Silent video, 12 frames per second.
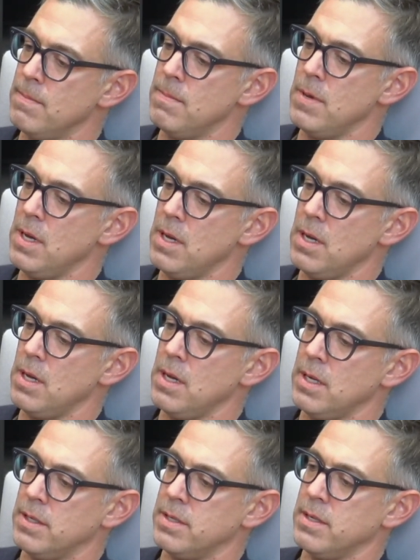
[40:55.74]

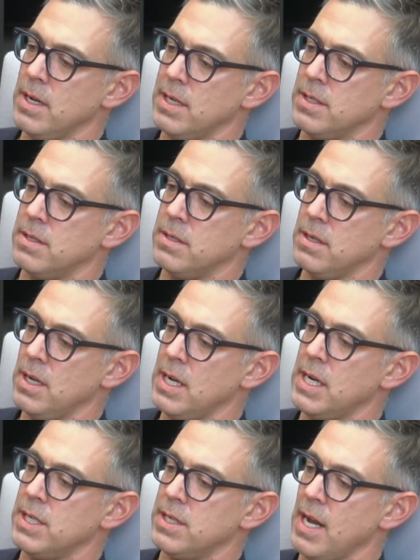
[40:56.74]
it
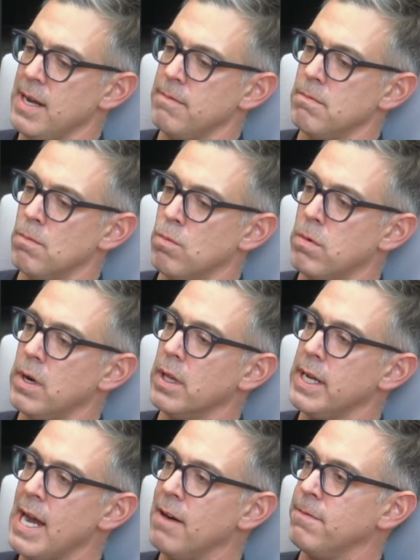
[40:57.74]
is a
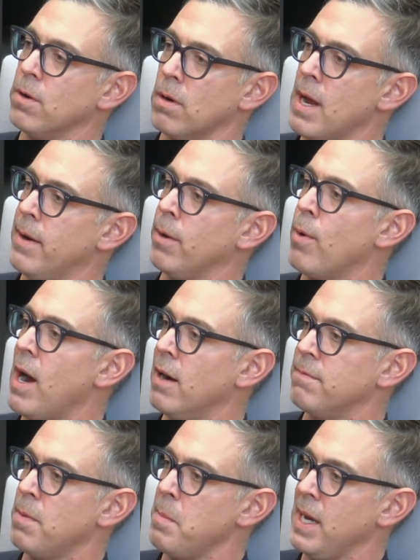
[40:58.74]
really helpful grounding wire
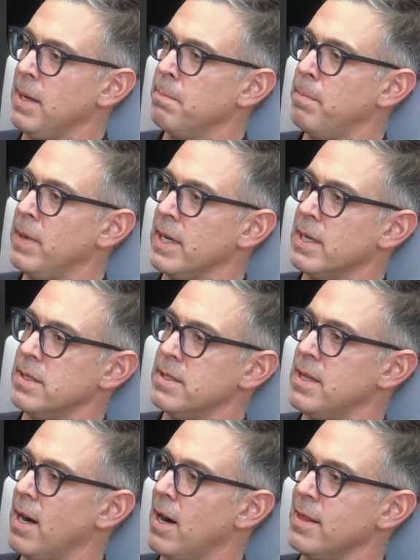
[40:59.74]
for me because
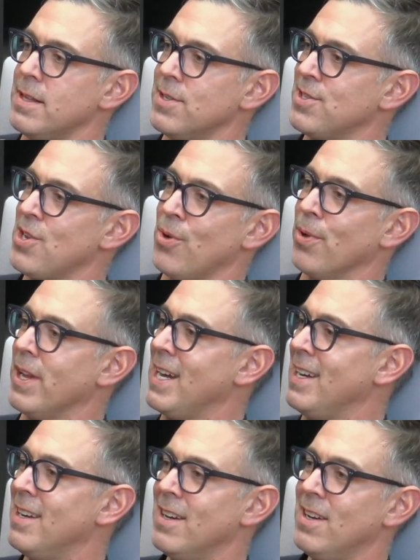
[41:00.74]
they're at this
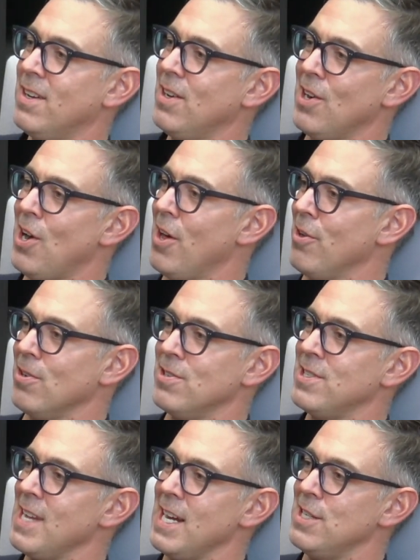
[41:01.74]
totally other
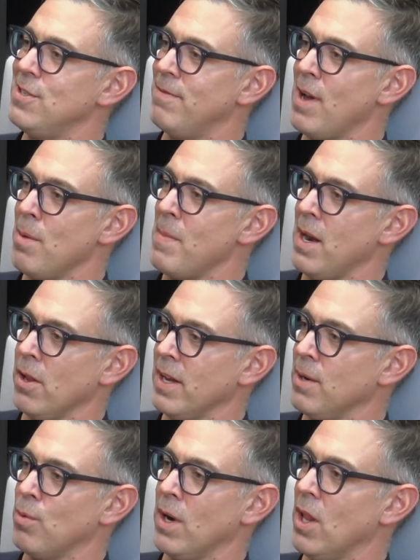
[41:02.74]
stage
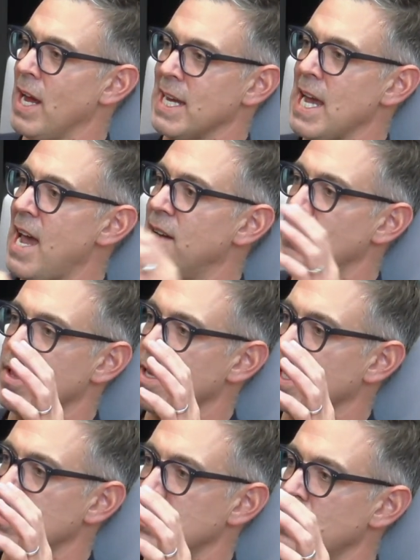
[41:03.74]
developmentally where like everything is